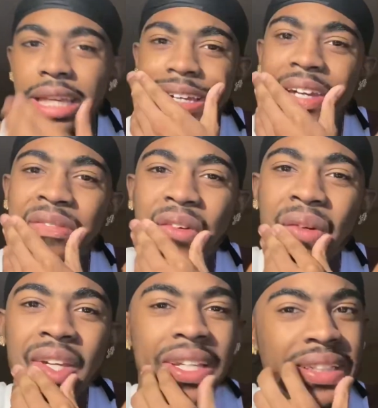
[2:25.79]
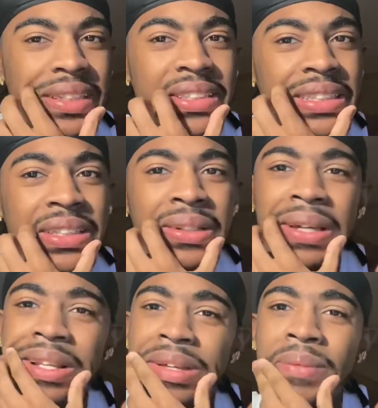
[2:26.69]
He got four kids and he still
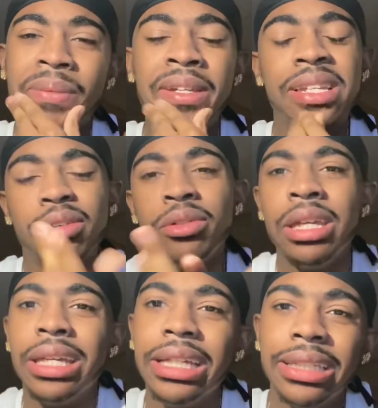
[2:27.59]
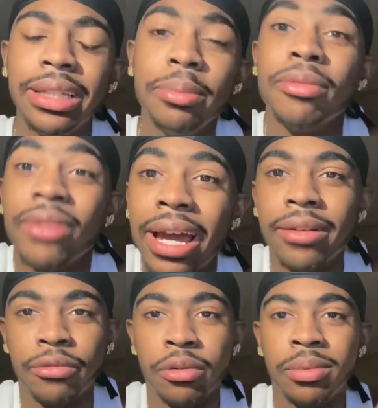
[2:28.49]
got them. You know, he providing for them.